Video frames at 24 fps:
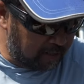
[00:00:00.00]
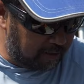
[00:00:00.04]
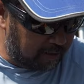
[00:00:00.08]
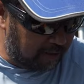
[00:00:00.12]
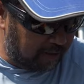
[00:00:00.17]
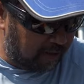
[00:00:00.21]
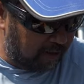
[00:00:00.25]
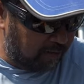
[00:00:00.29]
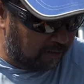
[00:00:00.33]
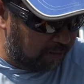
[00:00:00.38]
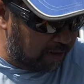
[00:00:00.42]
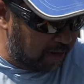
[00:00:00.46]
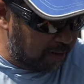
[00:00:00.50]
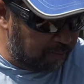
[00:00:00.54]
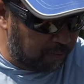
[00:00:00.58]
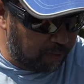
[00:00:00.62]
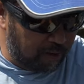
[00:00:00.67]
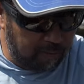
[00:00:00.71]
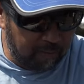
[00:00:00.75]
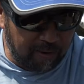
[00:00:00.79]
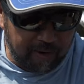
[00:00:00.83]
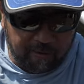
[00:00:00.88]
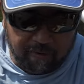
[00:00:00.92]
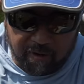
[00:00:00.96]
When I
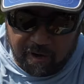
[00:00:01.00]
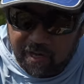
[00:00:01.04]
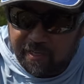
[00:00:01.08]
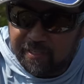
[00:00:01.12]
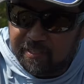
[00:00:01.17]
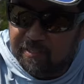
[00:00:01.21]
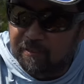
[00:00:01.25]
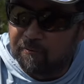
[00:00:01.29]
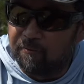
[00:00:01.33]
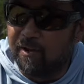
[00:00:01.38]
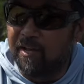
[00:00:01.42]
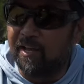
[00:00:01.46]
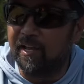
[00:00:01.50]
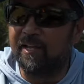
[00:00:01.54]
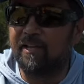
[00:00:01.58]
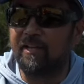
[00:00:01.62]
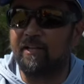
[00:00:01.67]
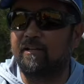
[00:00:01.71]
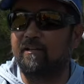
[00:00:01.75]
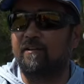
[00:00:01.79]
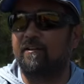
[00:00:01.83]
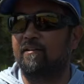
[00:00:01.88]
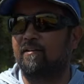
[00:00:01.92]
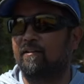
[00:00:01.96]
put my rods away
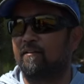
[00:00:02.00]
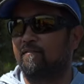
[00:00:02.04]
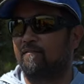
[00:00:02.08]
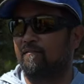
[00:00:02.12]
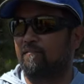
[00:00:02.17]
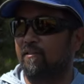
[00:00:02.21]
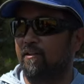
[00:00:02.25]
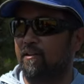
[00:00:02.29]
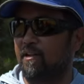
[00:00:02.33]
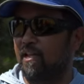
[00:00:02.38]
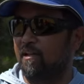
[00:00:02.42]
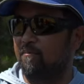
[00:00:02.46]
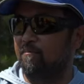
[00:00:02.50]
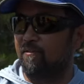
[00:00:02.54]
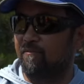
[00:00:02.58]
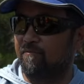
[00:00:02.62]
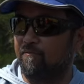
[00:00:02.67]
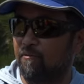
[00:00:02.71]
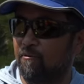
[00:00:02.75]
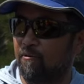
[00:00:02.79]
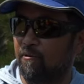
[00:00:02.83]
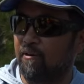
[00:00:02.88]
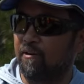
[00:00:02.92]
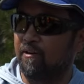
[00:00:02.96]
the day
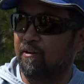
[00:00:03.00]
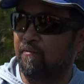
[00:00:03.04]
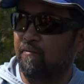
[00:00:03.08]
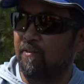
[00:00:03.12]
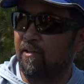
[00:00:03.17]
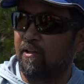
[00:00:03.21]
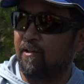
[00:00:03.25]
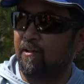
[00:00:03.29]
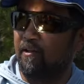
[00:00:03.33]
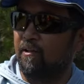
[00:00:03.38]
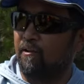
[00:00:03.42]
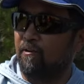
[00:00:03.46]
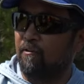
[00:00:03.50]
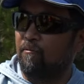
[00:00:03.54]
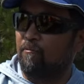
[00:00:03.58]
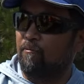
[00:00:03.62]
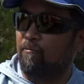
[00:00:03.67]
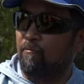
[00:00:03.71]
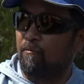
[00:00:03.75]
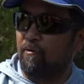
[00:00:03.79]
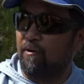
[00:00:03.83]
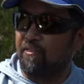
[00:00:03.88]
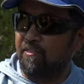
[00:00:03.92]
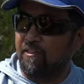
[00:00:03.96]
before,
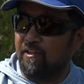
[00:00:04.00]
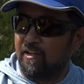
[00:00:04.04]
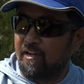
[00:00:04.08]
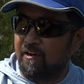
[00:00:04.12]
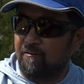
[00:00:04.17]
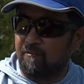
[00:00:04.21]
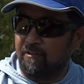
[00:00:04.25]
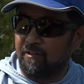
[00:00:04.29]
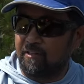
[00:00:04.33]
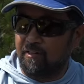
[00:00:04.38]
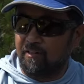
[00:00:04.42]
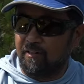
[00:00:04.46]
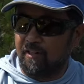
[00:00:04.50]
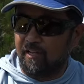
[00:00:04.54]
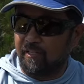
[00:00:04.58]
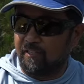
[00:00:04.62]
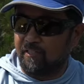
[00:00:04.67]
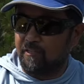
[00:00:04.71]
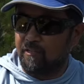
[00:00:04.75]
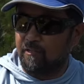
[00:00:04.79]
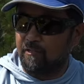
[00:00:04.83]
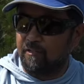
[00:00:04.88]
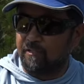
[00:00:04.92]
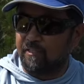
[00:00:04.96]
one thing I really like
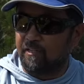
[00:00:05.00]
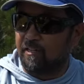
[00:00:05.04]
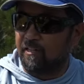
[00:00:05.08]
to do is I